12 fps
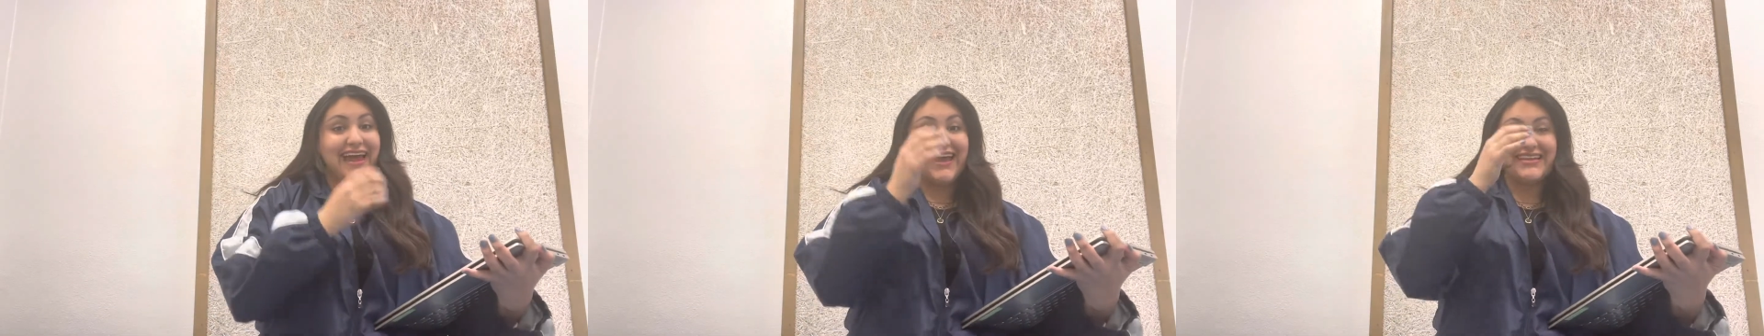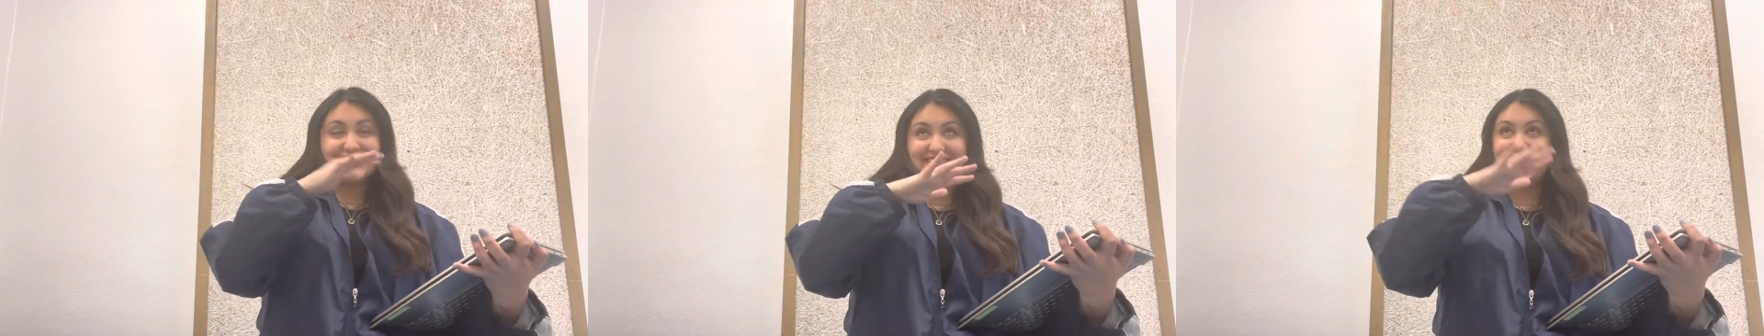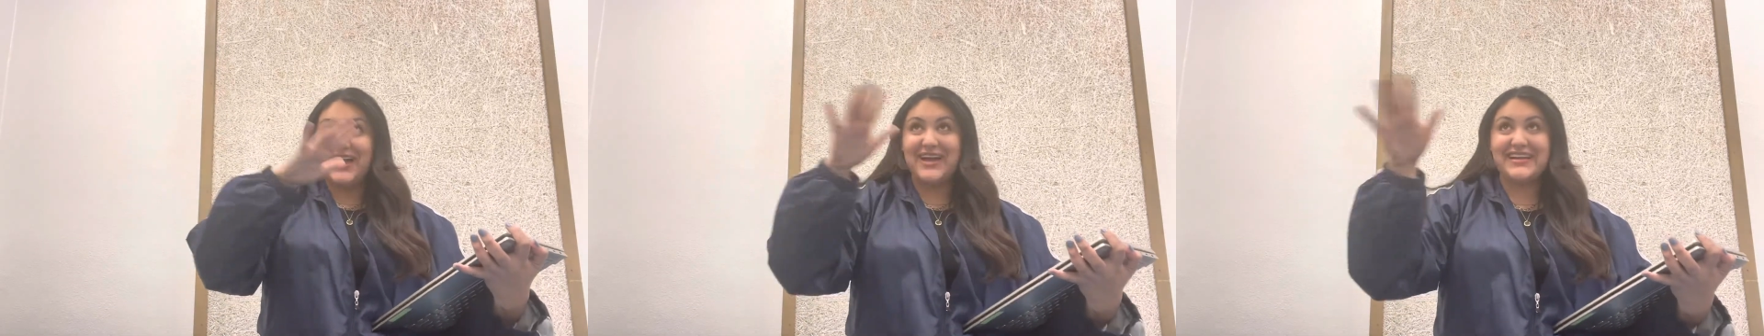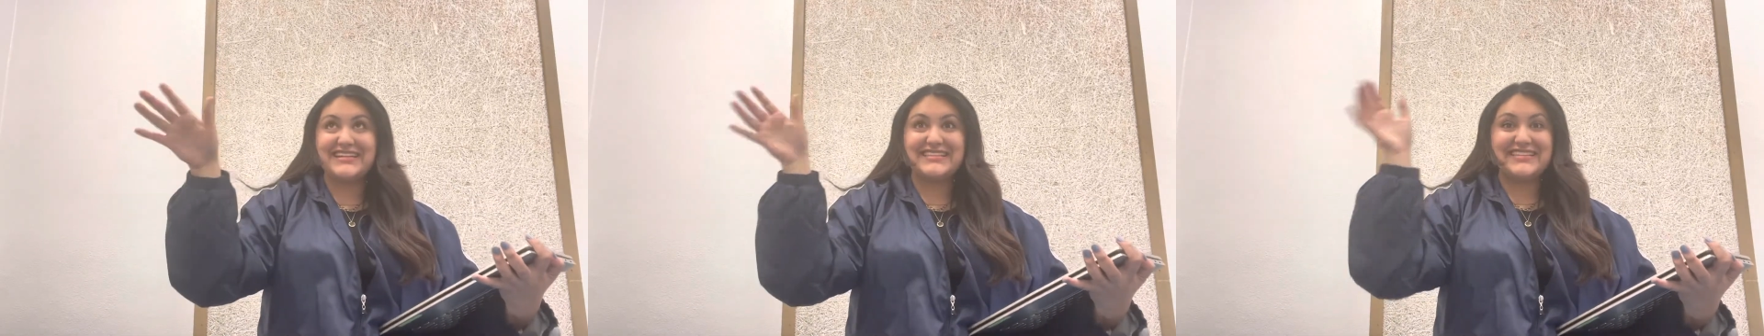as
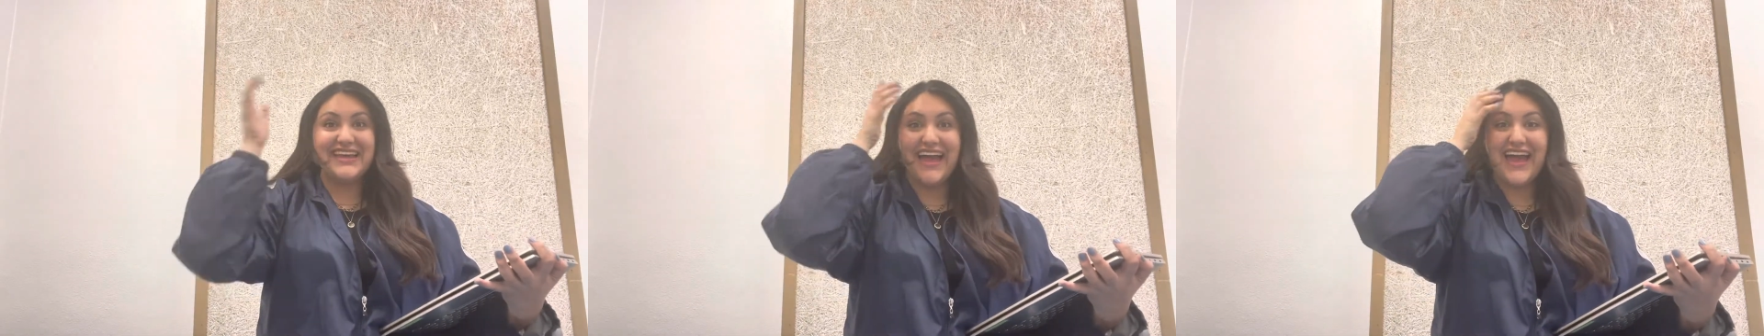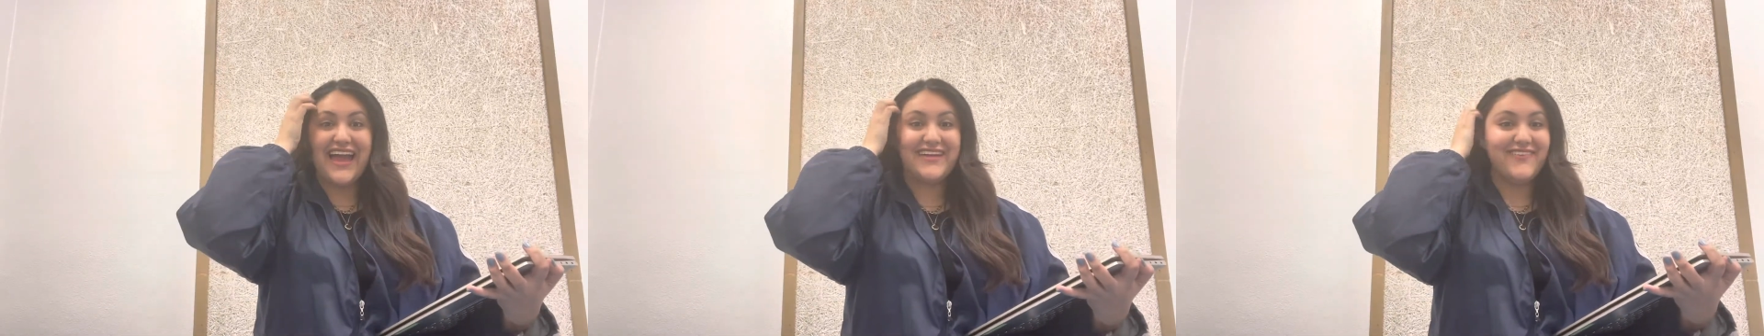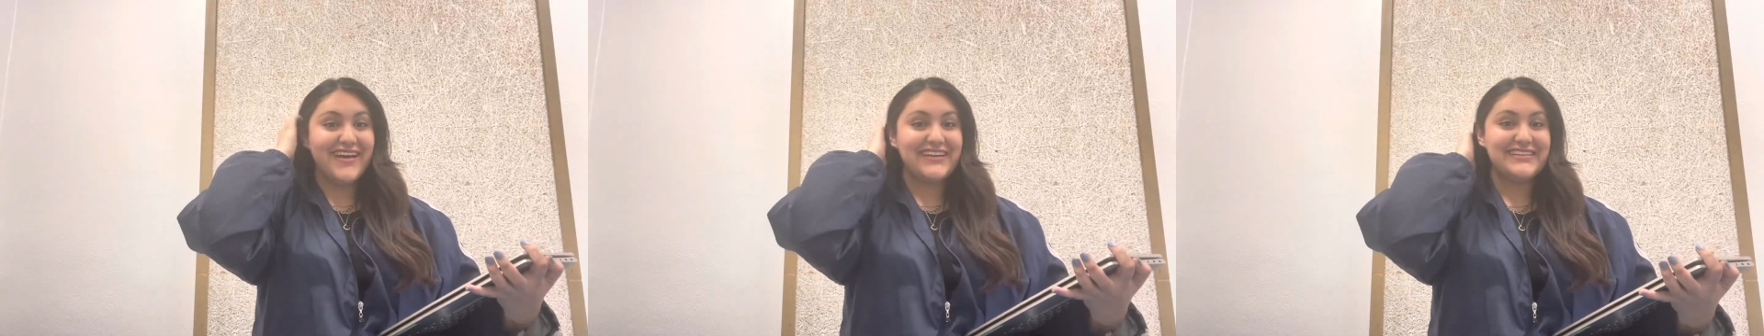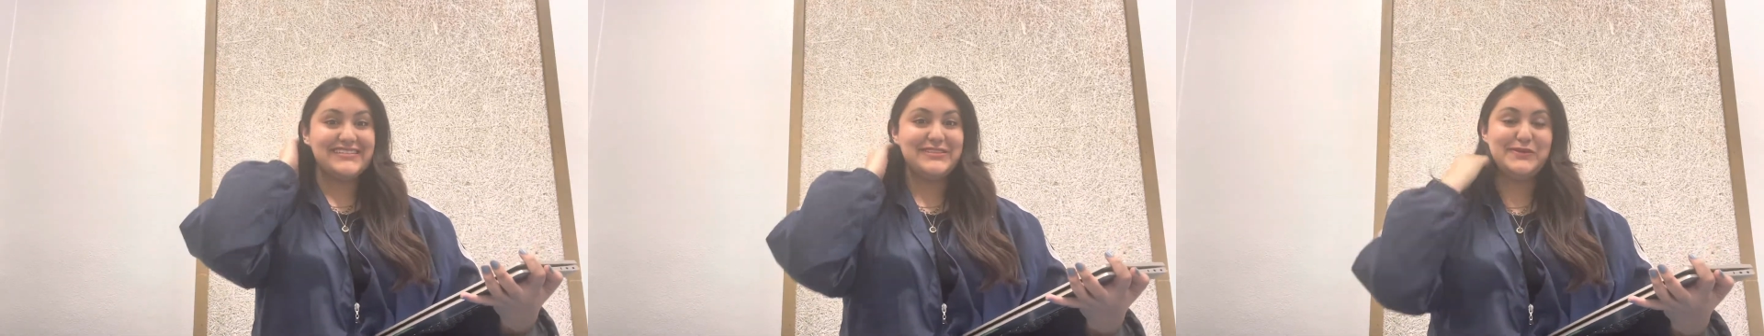long as I
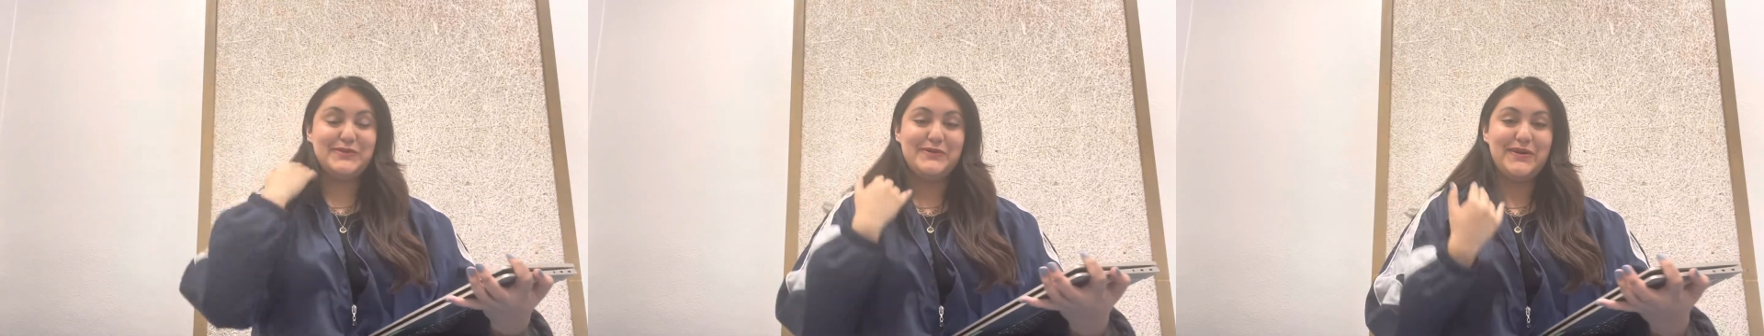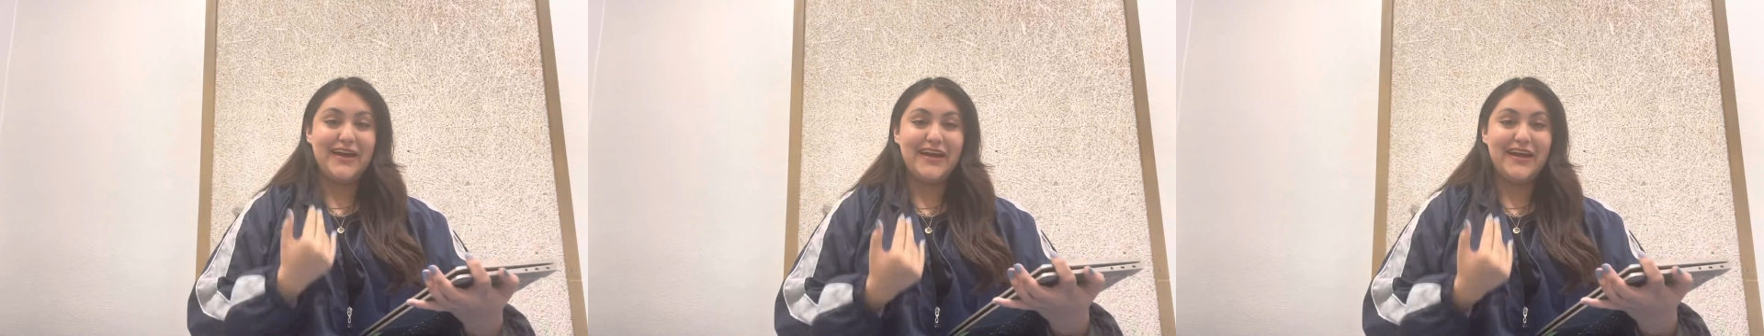wanted to